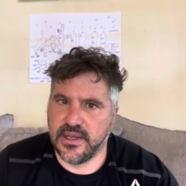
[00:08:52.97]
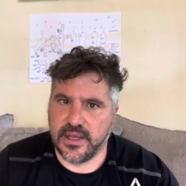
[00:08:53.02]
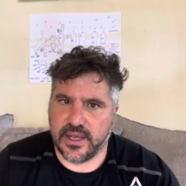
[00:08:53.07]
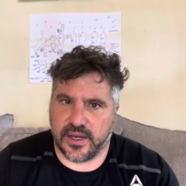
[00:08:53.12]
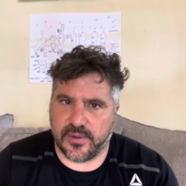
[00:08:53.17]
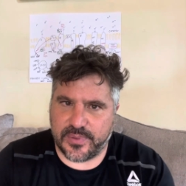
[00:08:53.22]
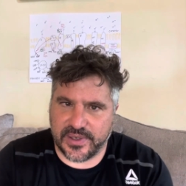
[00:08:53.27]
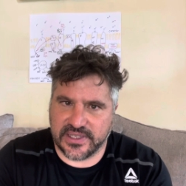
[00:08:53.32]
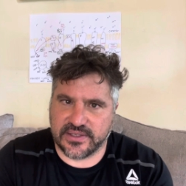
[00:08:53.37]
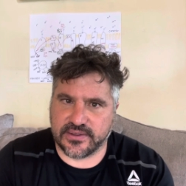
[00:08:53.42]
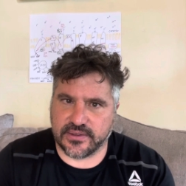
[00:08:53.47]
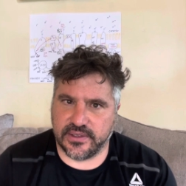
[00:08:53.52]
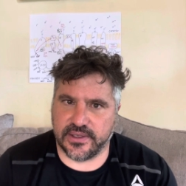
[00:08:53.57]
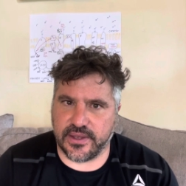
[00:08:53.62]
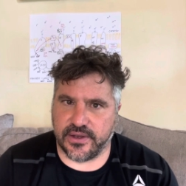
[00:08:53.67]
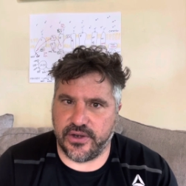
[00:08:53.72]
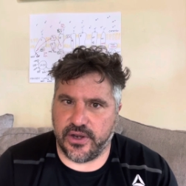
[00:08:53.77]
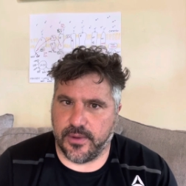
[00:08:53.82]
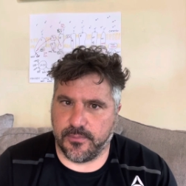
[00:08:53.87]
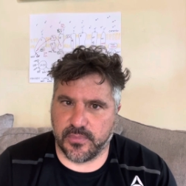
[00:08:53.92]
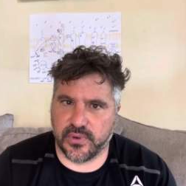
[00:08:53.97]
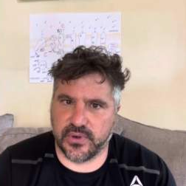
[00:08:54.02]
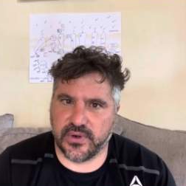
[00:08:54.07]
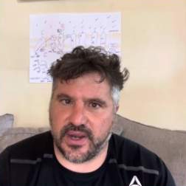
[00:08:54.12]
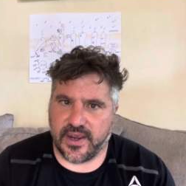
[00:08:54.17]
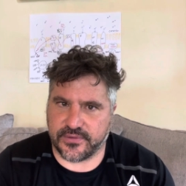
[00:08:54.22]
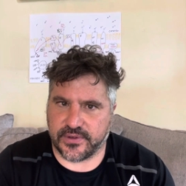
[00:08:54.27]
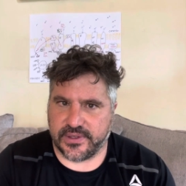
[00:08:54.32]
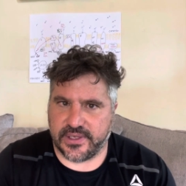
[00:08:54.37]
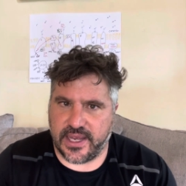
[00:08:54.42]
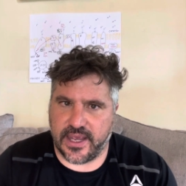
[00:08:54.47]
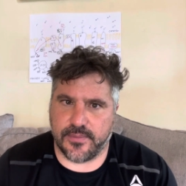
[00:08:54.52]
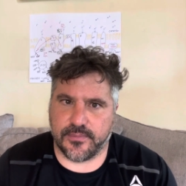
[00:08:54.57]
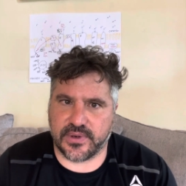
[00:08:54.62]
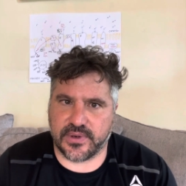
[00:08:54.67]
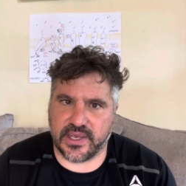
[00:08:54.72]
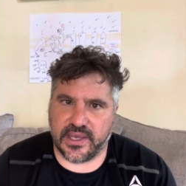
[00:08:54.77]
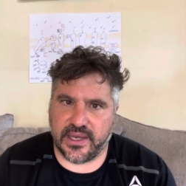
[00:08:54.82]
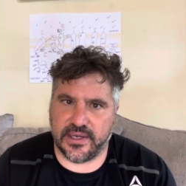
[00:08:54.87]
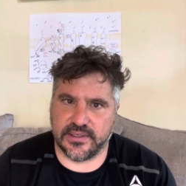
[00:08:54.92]
And basically the number after the
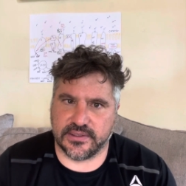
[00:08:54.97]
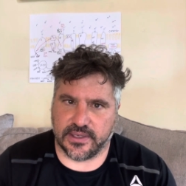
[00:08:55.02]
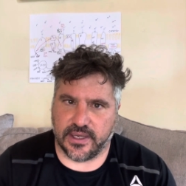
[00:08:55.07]
MK is